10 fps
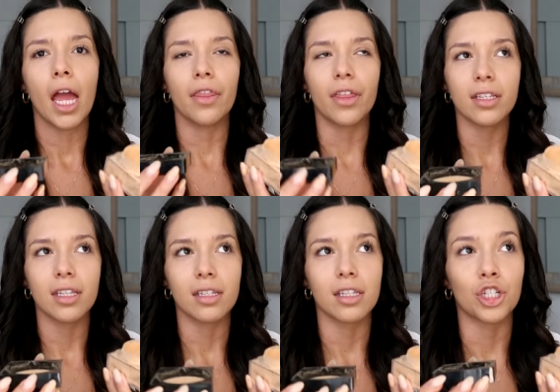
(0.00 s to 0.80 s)
This
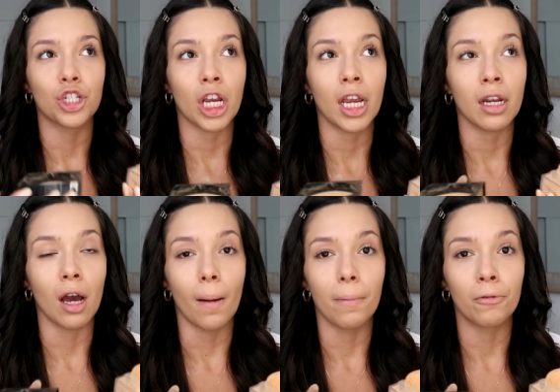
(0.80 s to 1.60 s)
is a shade
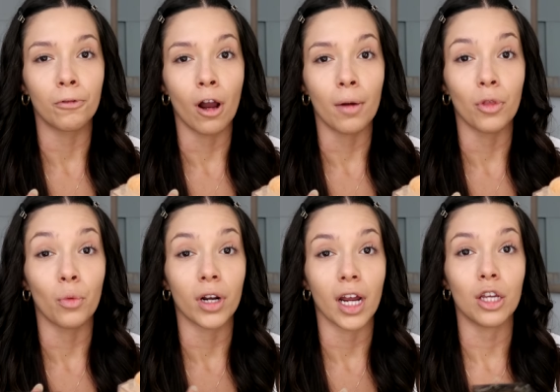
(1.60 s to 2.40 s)
up from the
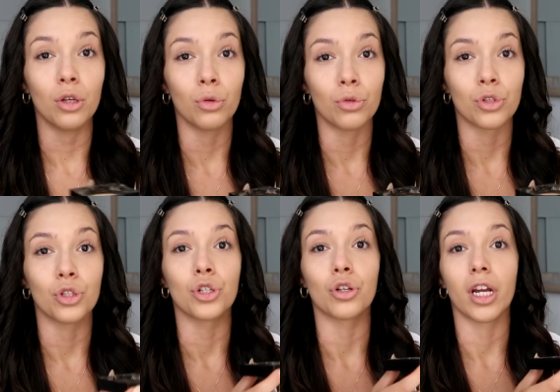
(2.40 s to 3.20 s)
one I
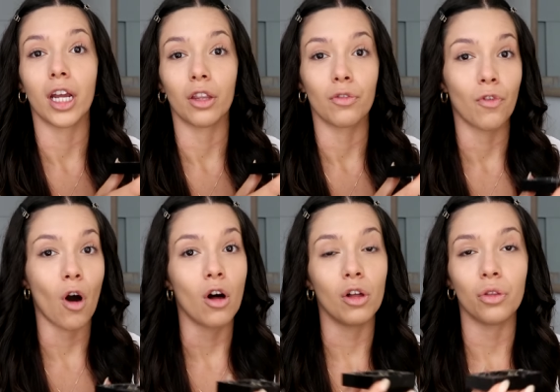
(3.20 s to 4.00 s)
used during the
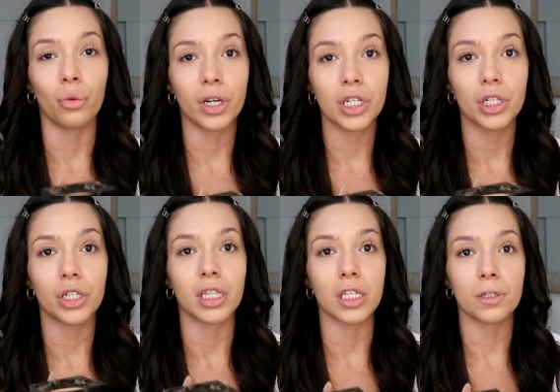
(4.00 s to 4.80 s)
fall and the winter
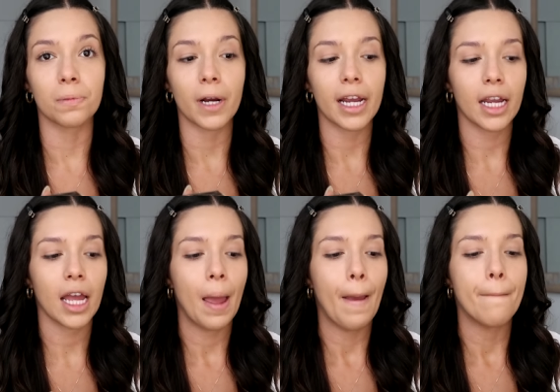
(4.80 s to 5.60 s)
and the spring,
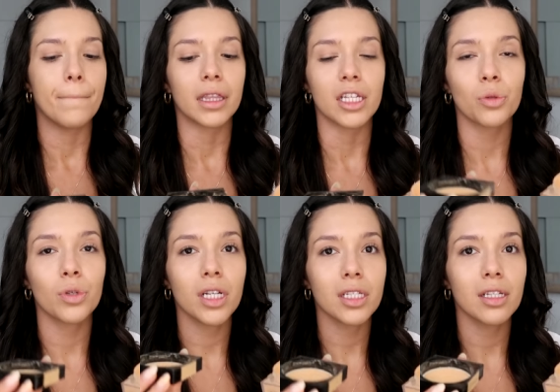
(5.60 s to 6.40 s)
but this
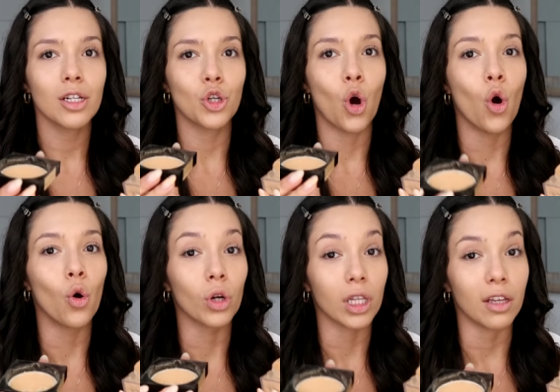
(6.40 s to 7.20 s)
one doesn't
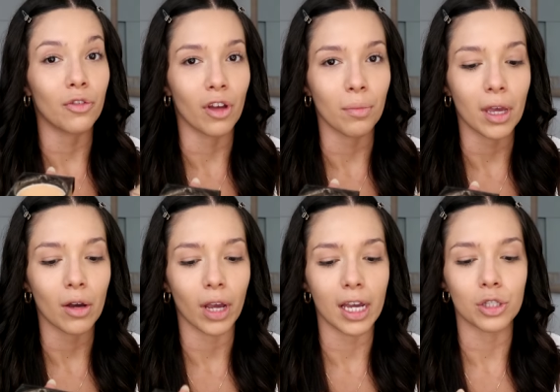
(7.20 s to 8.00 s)
totally fit
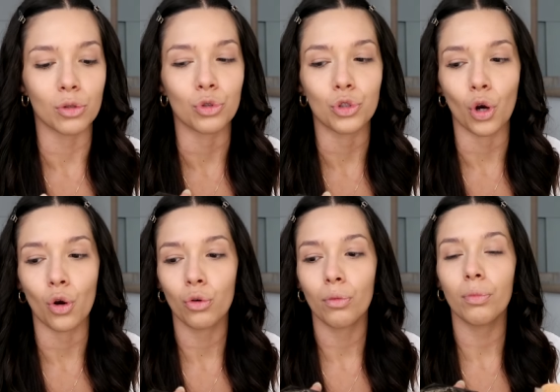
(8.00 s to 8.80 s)
me, okay? So
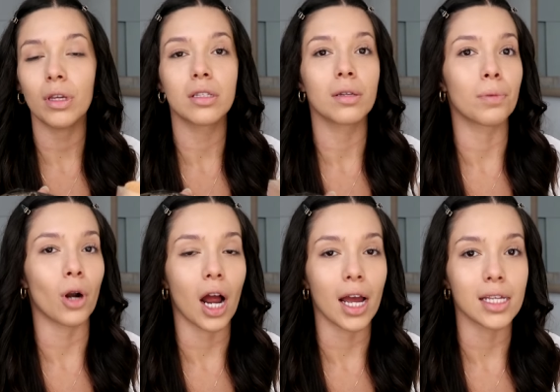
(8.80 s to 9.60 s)
don't be
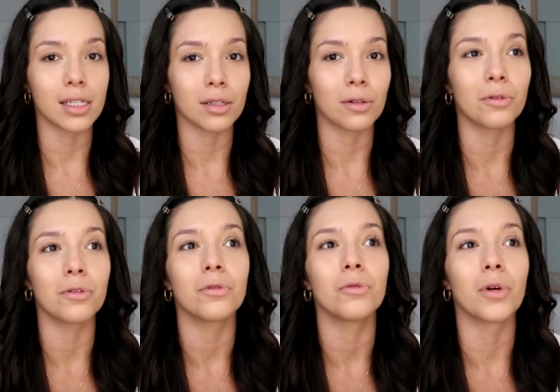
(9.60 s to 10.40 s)
surprised
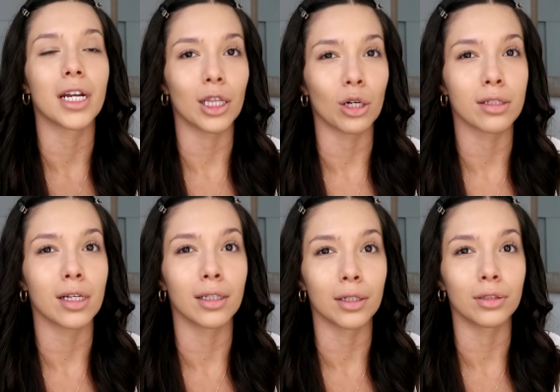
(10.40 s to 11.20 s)
when it looks
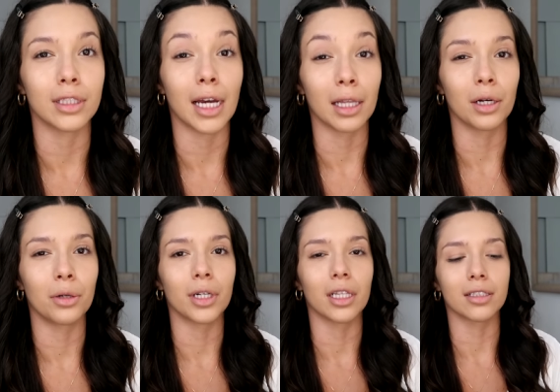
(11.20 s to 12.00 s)
a little
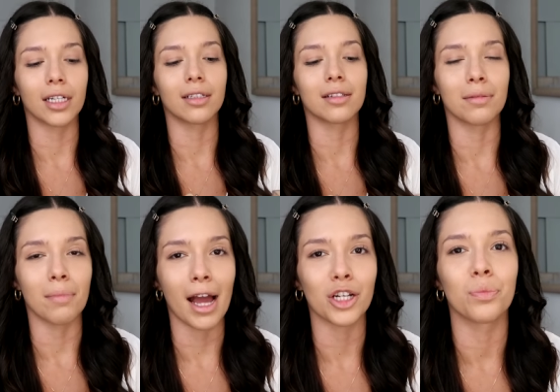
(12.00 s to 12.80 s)
yellow and it looks like it doesn't
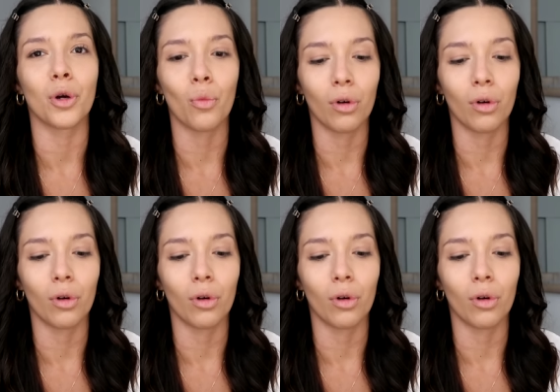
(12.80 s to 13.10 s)
match, but